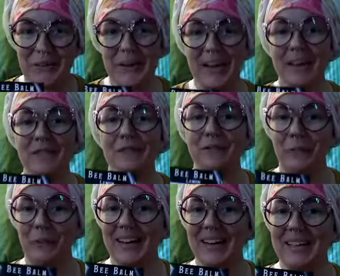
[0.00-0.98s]
growing it, keeps it the
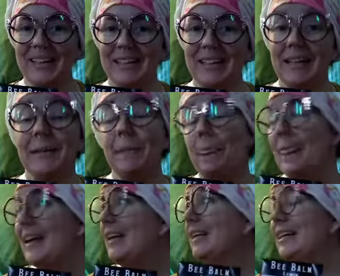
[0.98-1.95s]
bees happy. They don't
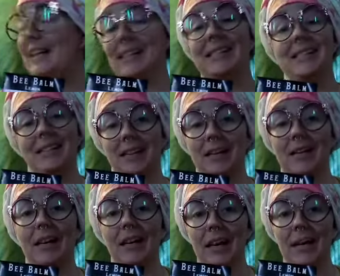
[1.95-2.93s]
they don't uh,
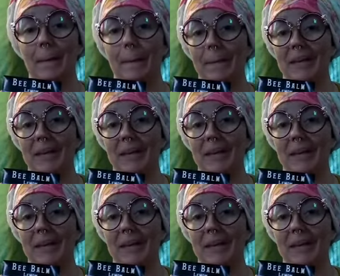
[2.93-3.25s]
sting us.